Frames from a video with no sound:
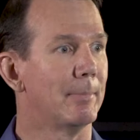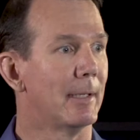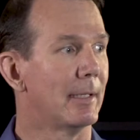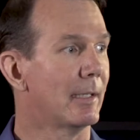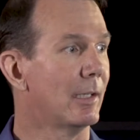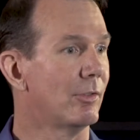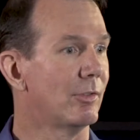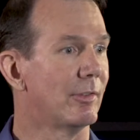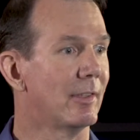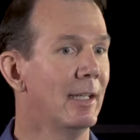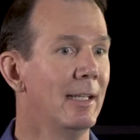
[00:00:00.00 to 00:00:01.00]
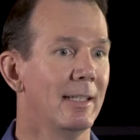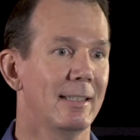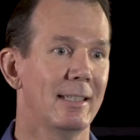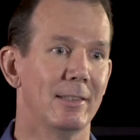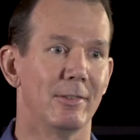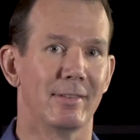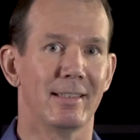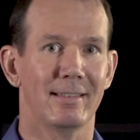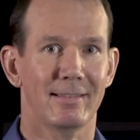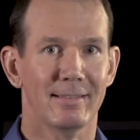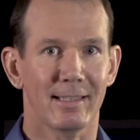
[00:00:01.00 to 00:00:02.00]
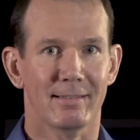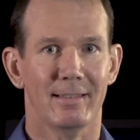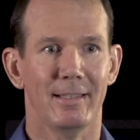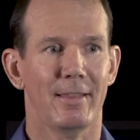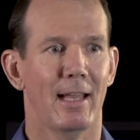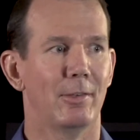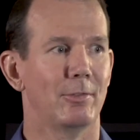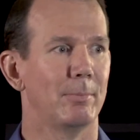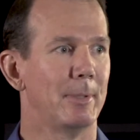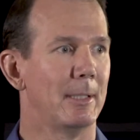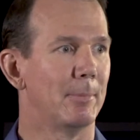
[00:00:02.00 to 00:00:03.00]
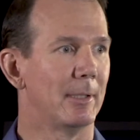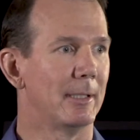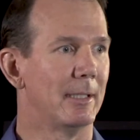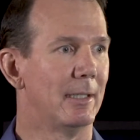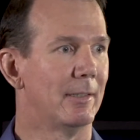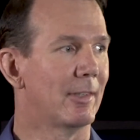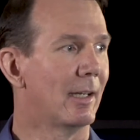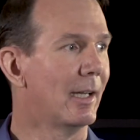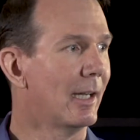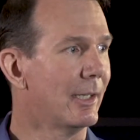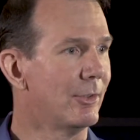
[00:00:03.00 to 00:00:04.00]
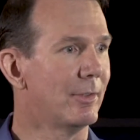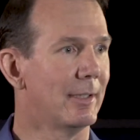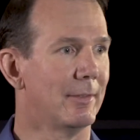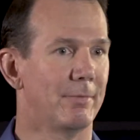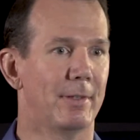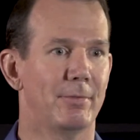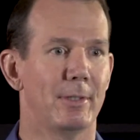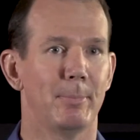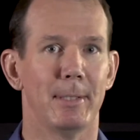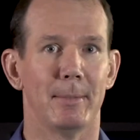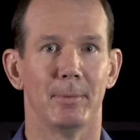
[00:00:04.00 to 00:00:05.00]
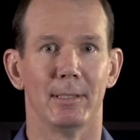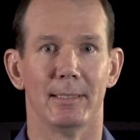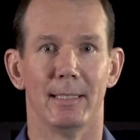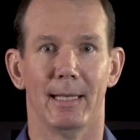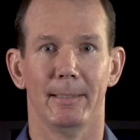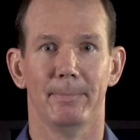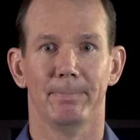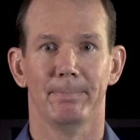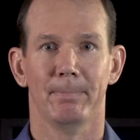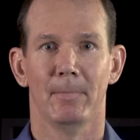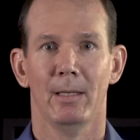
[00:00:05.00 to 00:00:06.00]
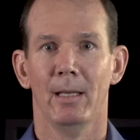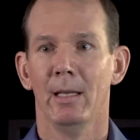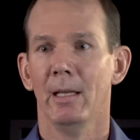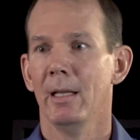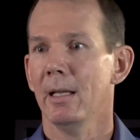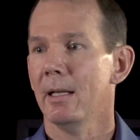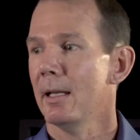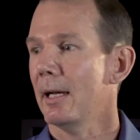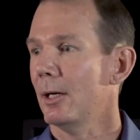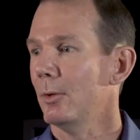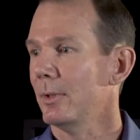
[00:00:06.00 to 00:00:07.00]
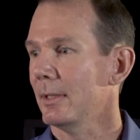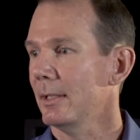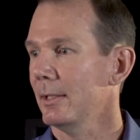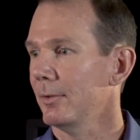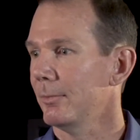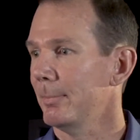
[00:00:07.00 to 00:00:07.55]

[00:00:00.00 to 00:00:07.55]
medications, kills 60,000 people a year. It's 150 people a day. Heroin kills